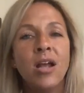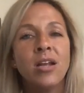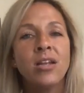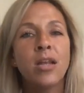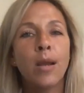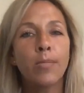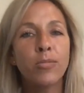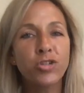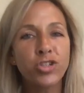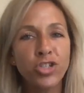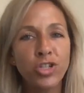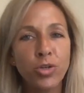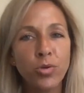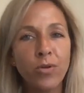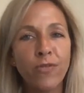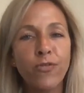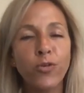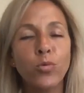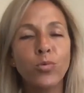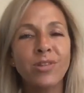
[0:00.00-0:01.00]
Number two,
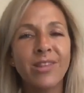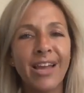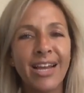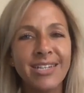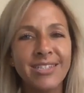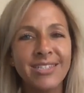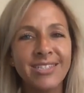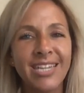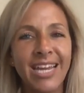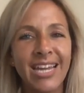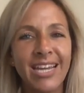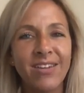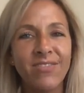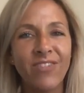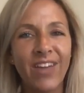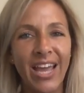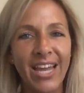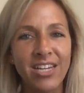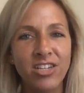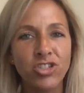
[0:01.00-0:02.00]
if you would like to take
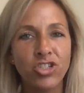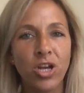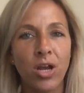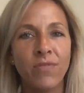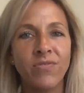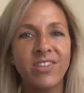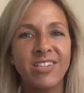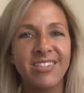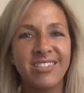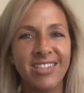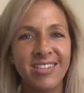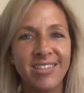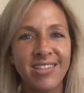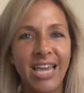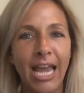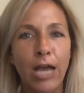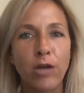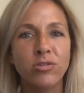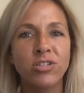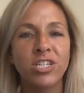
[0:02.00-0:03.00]
advantage of the
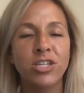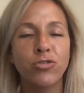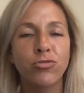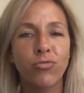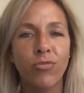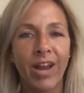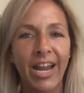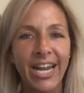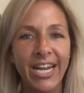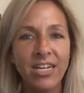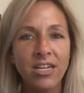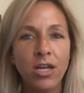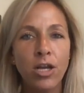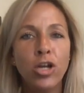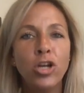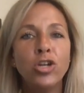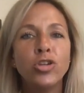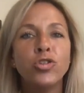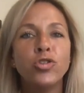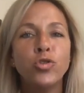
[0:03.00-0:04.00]
discounted rate,
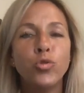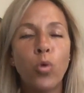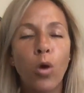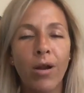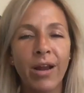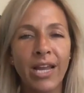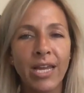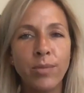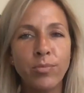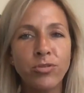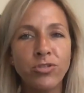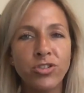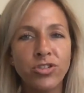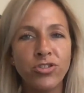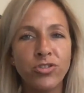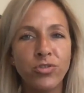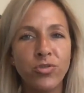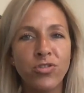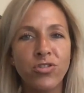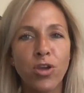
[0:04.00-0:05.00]
you are able to
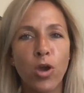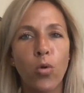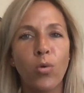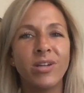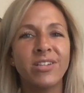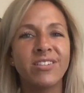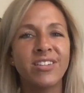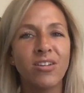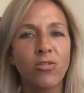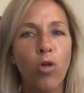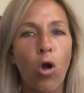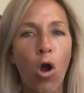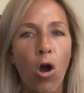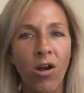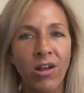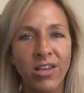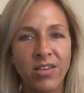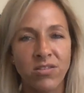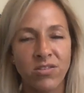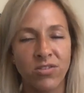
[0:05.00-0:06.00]
do so until
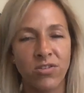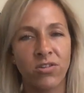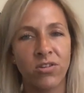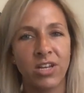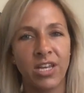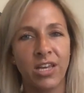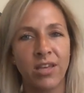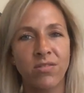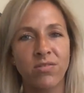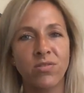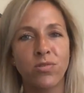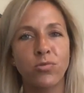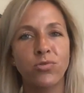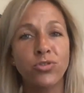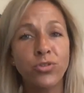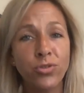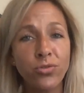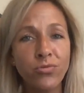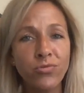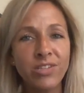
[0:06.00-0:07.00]
August thirtieth. So
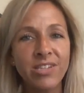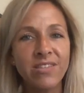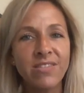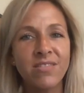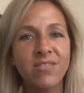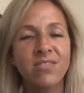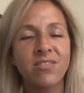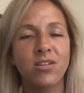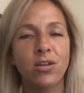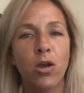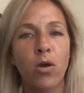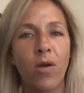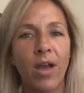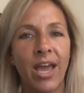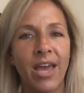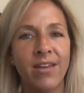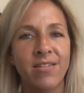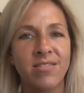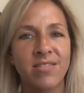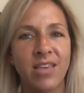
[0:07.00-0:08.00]
two reasons to go
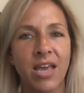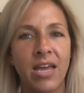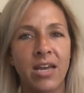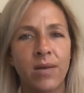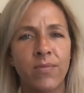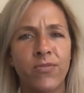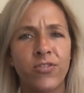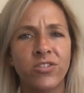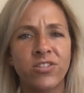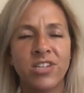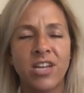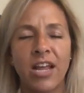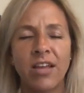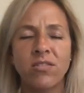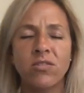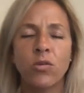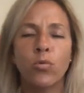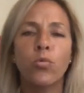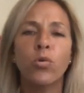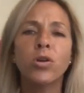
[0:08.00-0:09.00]
ahead and sign up for today.
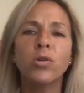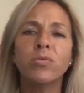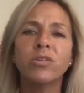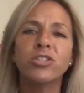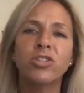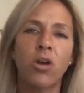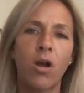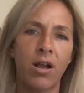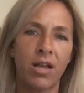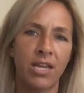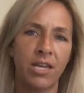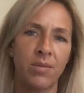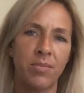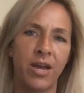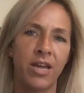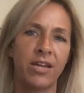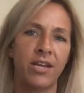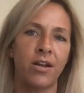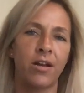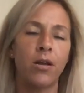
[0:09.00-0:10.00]
So what are we talking
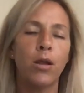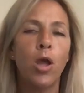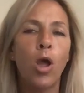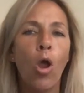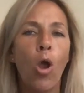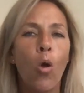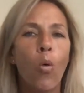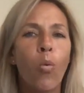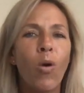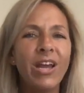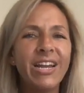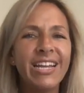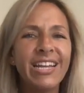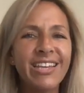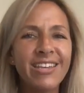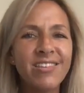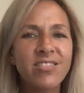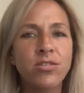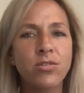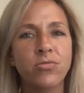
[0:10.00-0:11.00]
about here? What
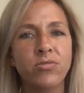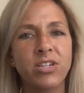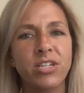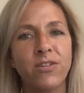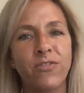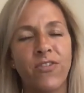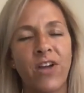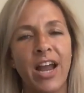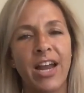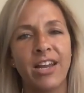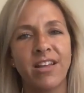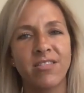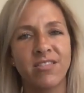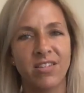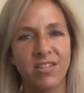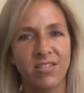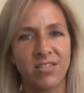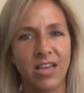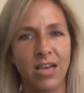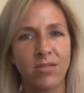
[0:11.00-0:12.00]
is the Redefining
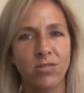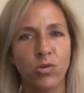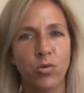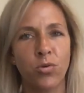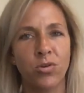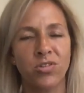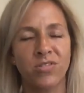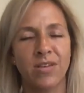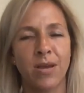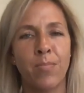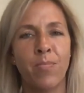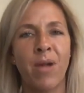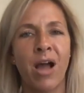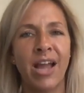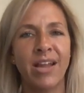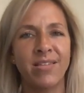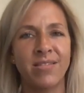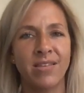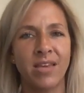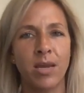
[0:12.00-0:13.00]
Success course, a
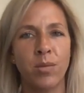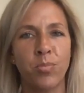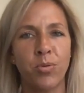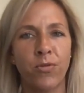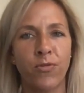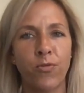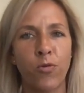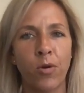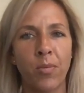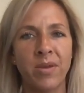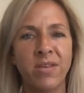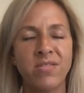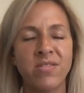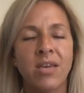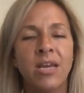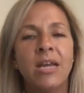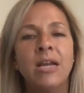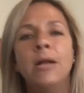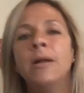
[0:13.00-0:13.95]
mindset and performance?